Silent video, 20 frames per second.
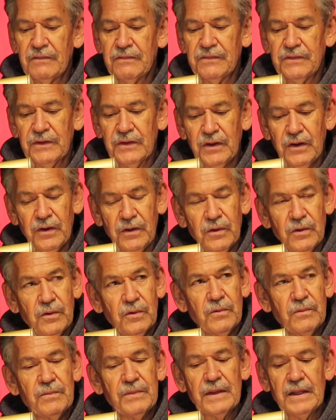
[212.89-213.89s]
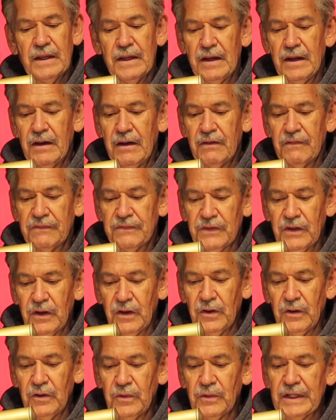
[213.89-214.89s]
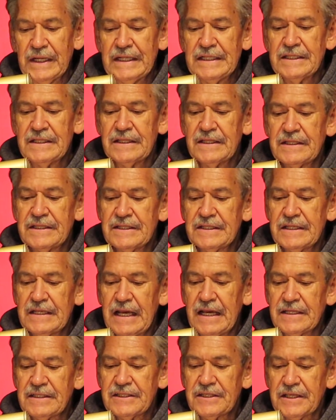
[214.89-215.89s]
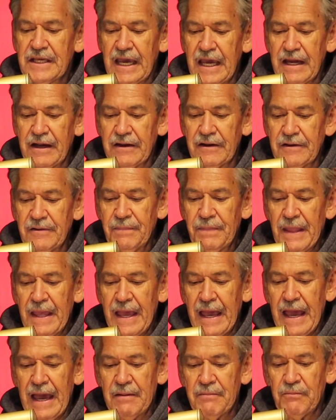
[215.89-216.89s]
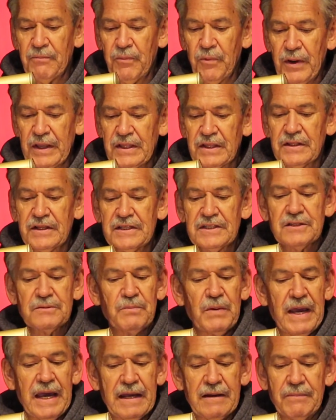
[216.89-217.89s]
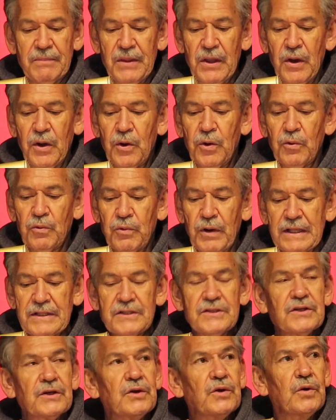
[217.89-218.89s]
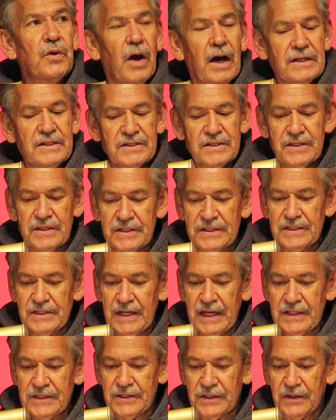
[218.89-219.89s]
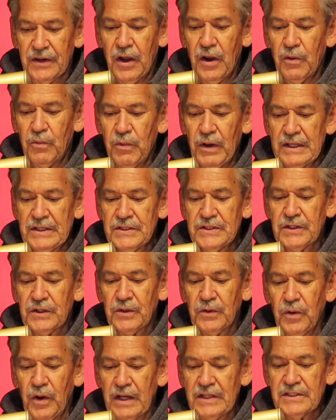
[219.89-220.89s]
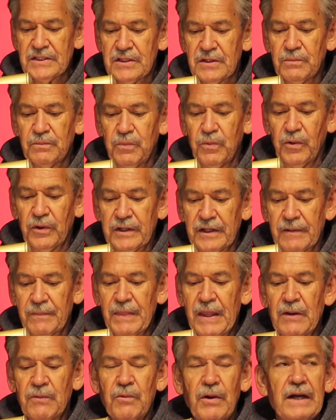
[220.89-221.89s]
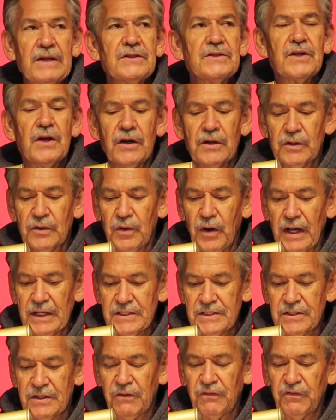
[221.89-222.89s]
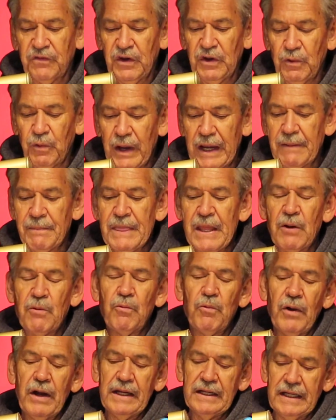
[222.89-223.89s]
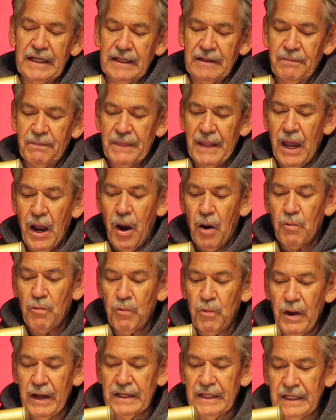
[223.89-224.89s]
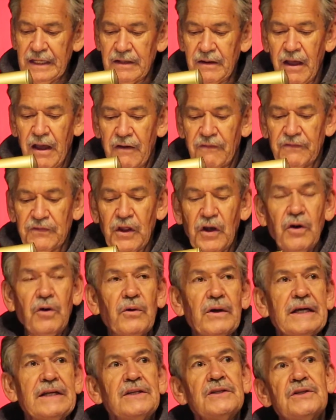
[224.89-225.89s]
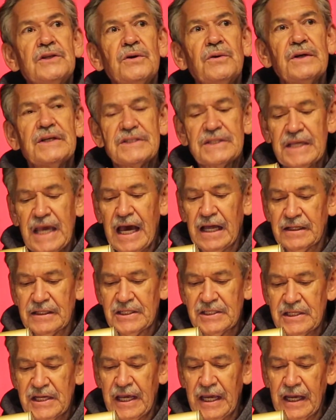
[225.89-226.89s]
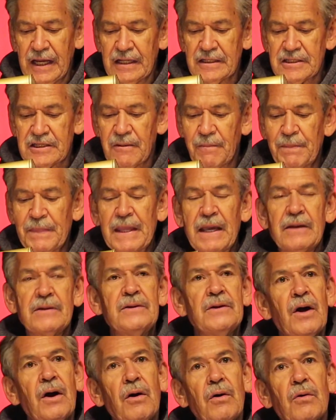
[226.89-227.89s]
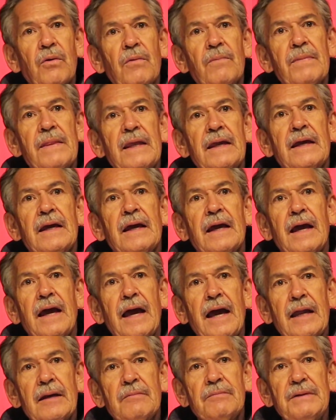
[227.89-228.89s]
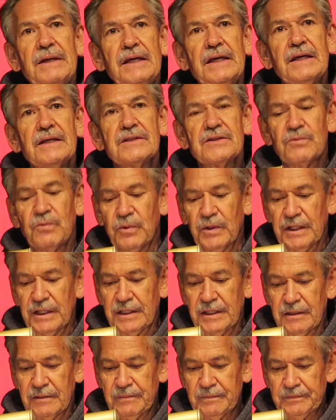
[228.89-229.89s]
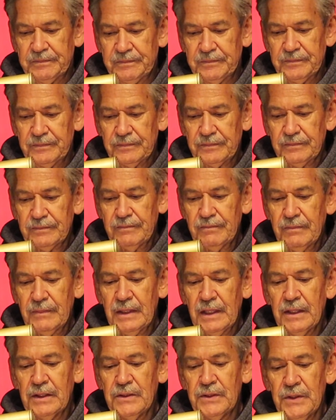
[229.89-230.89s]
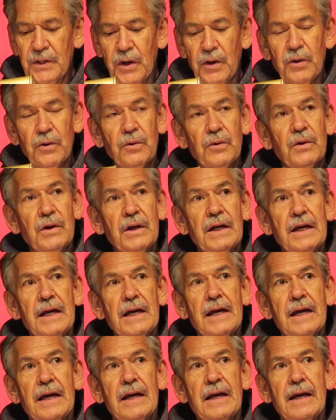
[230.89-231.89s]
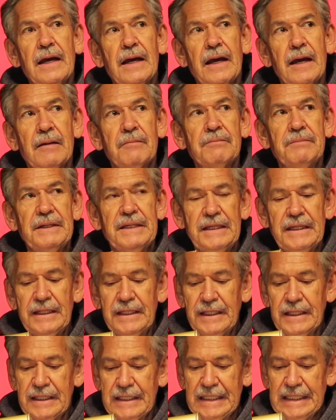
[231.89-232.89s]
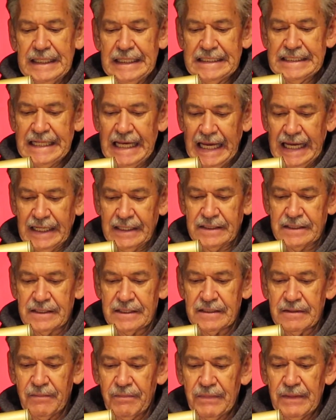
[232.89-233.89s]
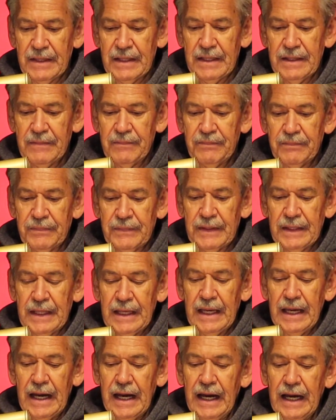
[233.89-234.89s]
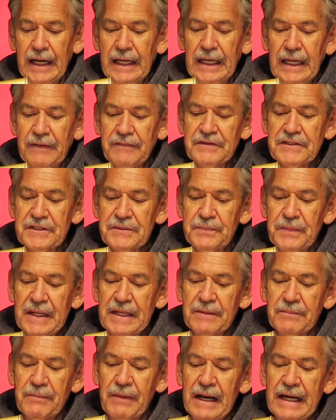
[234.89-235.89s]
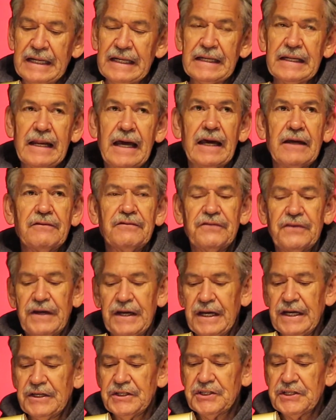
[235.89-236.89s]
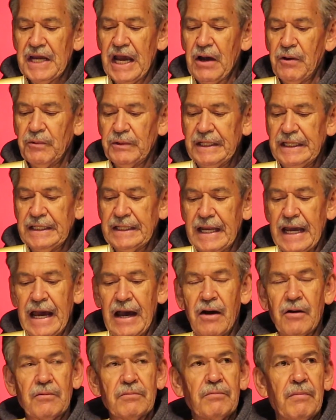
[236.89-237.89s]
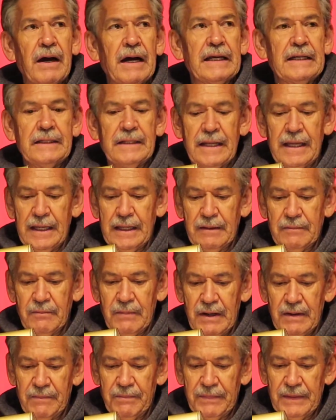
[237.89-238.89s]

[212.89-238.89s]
Flow. Flow into the sick, scared, and breathless man who runs across the desert, runs across the border, runs across the freeway, running, running. Flow into his calloused hands. Know and be his work. Know and be his hands. I have spent my life shouting out my name.